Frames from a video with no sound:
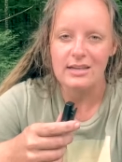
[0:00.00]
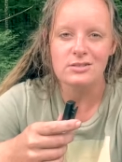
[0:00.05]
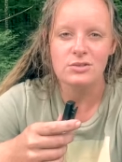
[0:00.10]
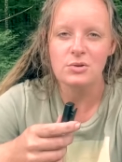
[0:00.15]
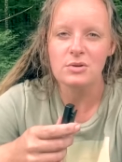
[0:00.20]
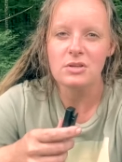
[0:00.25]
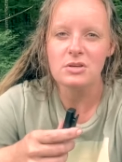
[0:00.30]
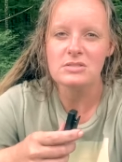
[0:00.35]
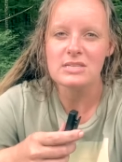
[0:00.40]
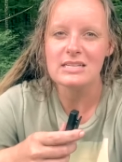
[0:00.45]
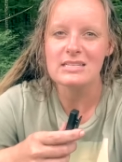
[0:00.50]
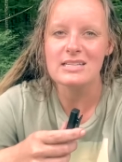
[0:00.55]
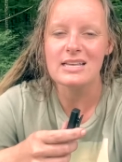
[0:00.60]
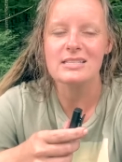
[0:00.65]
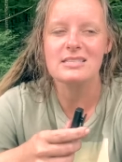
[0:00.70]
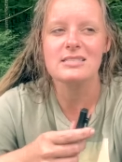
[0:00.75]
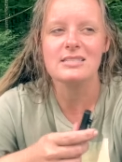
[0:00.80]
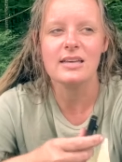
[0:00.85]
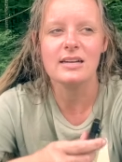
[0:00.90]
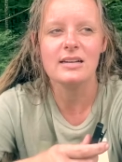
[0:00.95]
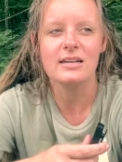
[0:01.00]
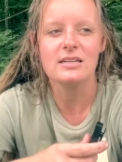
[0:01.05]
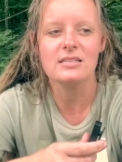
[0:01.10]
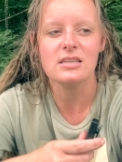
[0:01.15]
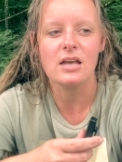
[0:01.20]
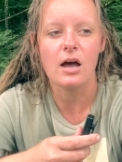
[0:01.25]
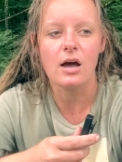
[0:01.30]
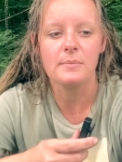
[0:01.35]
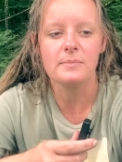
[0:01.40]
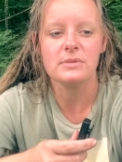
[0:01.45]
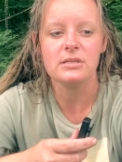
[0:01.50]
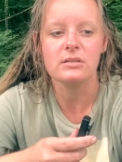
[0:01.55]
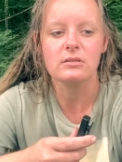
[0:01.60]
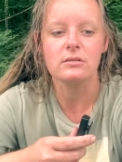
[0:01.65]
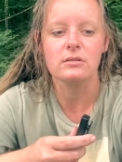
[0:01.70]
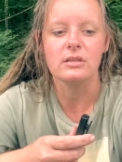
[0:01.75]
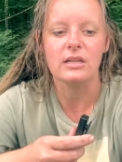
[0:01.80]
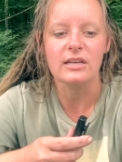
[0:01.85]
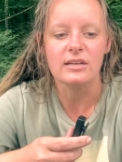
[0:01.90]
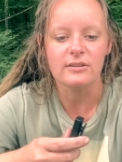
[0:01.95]
in doing those things, it's setting us up to
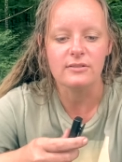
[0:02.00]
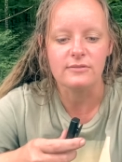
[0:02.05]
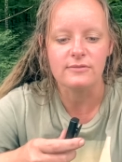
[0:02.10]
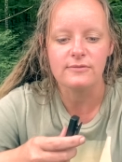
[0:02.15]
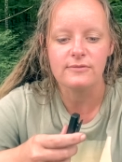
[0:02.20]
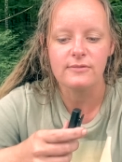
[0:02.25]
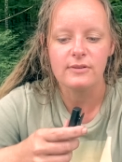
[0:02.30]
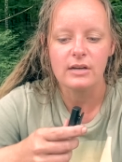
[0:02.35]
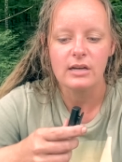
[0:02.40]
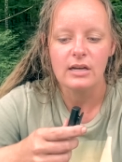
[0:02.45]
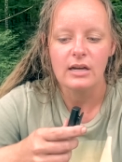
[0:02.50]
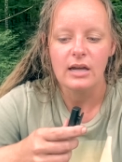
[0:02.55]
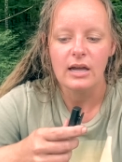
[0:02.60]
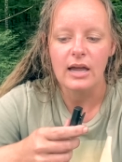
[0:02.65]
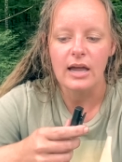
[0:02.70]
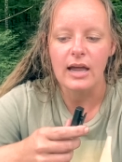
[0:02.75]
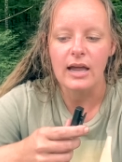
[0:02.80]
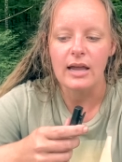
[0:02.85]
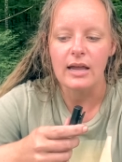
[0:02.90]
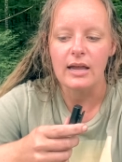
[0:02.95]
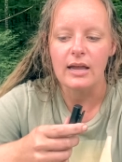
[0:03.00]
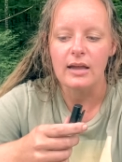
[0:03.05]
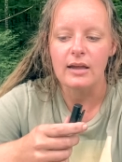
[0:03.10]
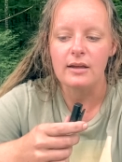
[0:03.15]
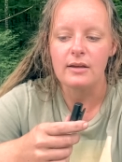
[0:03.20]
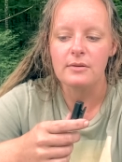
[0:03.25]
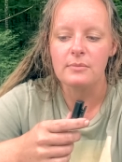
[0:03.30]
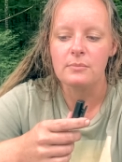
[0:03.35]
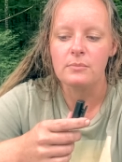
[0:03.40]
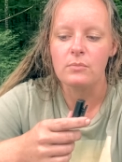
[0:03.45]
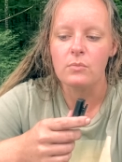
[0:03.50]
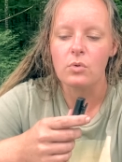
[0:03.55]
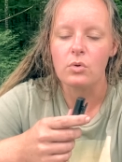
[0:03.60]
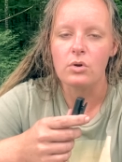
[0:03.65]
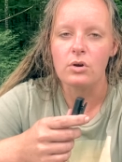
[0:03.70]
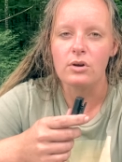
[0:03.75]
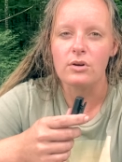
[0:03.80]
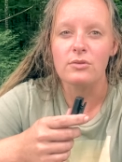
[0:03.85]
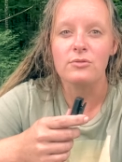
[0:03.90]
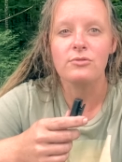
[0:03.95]
live a
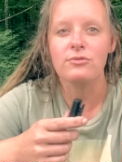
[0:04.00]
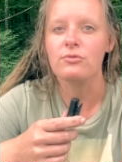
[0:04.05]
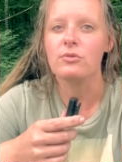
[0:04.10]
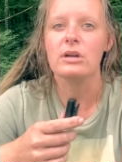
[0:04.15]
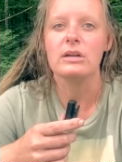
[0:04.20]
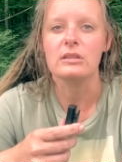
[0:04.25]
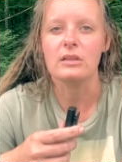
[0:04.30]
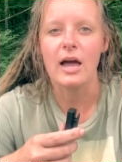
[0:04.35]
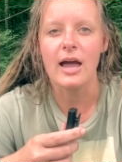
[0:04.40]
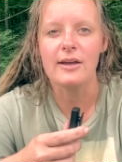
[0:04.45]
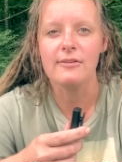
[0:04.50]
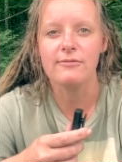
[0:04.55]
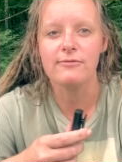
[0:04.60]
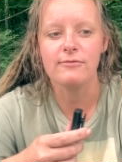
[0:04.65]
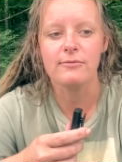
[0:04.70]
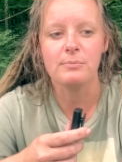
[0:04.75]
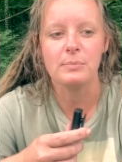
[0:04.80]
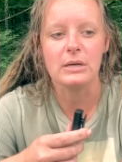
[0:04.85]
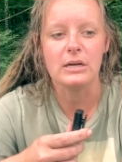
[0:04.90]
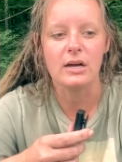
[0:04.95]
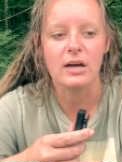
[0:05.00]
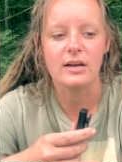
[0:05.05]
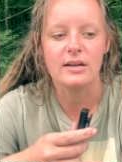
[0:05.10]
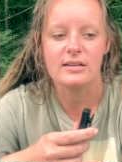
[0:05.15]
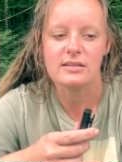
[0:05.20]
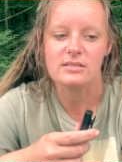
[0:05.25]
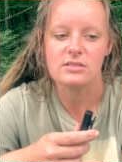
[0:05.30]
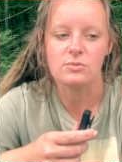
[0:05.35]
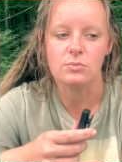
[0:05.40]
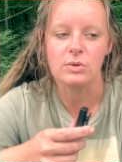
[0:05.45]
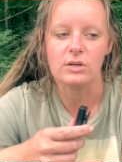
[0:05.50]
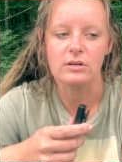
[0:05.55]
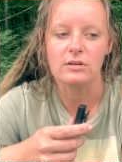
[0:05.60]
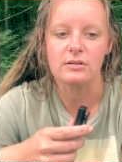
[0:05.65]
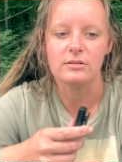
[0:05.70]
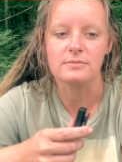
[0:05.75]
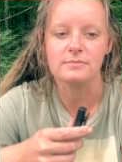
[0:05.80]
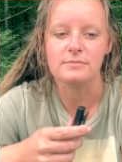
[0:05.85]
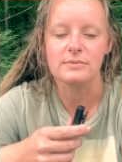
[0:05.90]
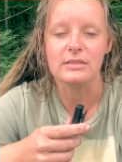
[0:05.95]
more free life because
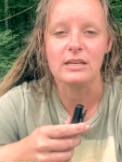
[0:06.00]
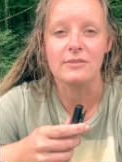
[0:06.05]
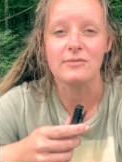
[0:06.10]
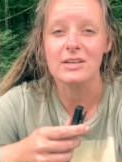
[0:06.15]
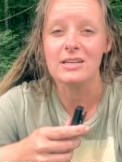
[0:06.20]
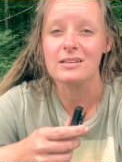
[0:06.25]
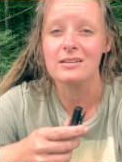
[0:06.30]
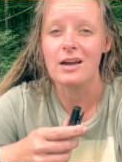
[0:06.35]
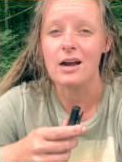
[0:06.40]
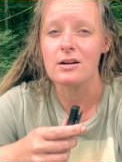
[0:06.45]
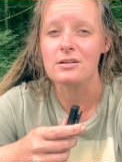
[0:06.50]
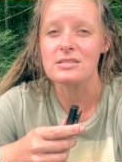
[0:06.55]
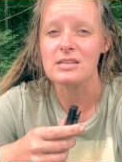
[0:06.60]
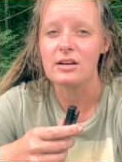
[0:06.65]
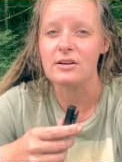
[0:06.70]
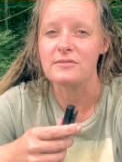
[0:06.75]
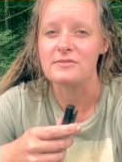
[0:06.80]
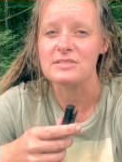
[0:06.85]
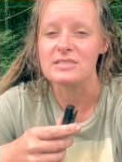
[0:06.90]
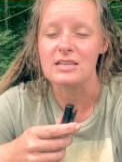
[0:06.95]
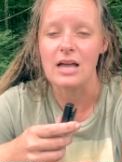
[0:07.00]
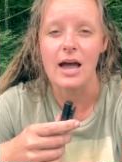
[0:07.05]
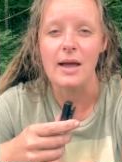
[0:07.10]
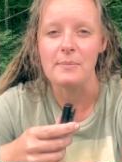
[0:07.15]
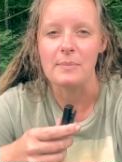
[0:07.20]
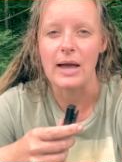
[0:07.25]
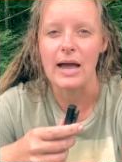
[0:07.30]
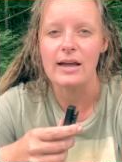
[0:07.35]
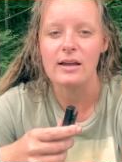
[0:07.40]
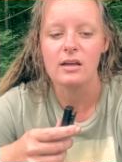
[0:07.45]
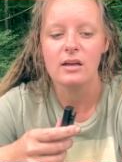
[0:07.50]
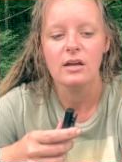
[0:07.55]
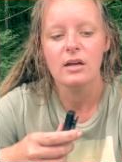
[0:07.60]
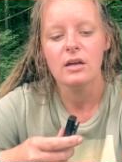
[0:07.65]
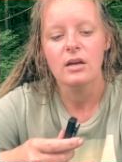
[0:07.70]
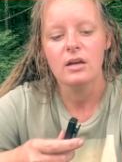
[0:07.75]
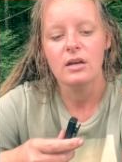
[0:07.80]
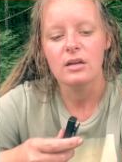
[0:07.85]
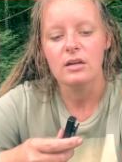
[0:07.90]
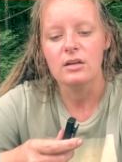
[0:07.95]
we're giving ourselves time back.
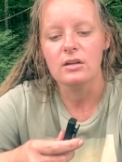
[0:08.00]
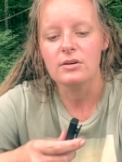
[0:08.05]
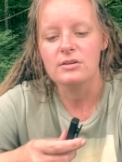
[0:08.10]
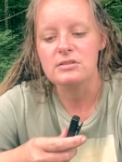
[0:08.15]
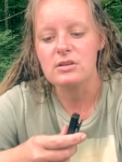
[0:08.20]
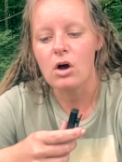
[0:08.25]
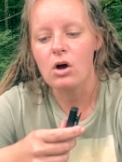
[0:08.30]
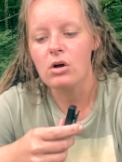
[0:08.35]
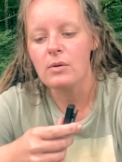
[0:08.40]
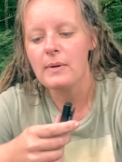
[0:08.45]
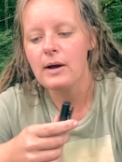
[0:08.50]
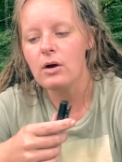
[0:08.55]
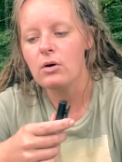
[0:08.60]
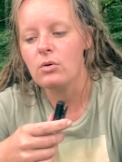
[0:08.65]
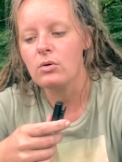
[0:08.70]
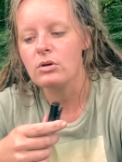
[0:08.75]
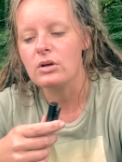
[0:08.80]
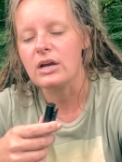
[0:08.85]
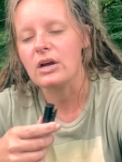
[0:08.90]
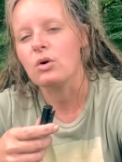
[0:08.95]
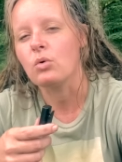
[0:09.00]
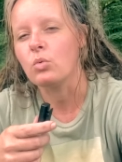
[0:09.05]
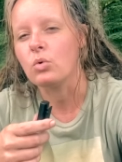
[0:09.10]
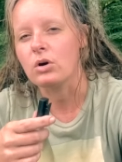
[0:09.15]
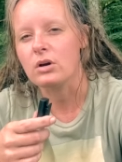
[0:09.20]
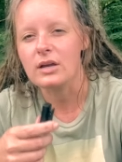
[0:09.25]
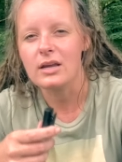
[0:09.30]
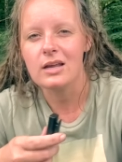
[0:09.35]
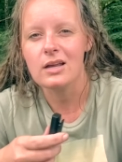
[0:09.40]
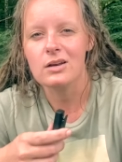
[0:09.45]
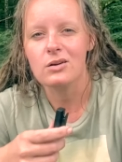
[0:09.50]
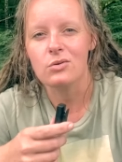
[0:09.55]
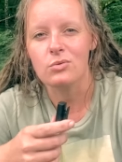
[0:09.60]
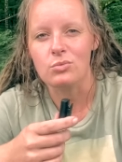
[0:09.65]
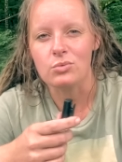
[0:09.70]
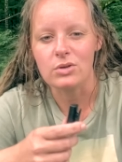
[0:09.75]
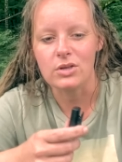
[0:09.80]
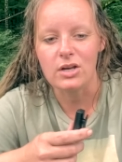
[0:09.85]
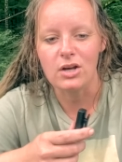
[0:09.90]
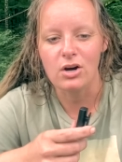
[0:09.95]
You know, it's all about like working
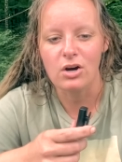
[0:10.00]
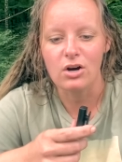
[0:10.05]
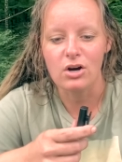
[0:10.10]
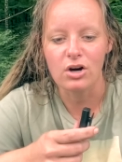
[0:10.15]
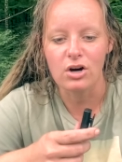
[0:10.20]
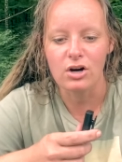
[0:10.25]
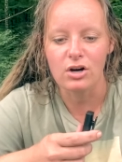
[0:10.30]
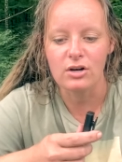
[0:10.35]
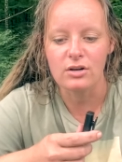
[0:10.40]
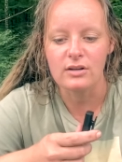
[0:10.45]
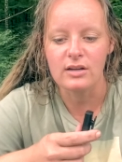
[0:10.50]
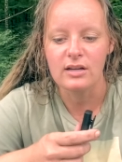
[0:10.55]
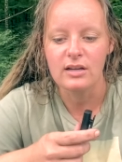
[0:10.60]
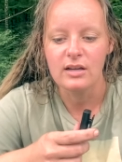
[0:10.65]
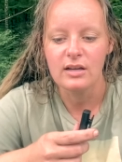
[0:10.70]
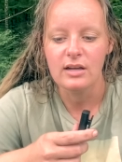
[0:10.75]
really hard